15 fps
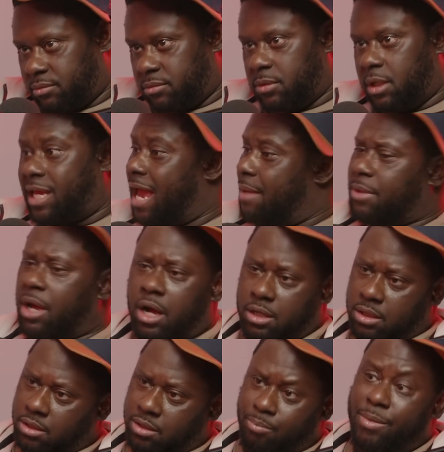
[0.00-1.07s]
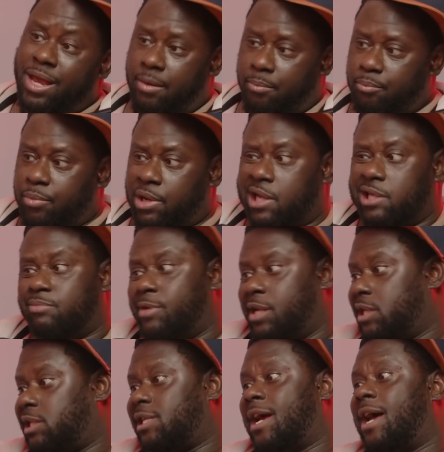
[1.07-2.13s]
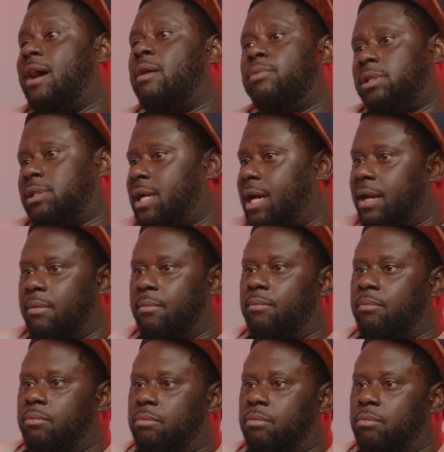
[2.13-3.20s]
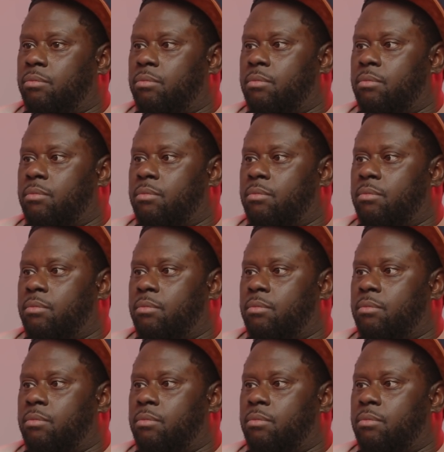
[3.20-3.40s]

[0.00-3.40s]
He came to me because me and Shine was tight. Mm-hmm.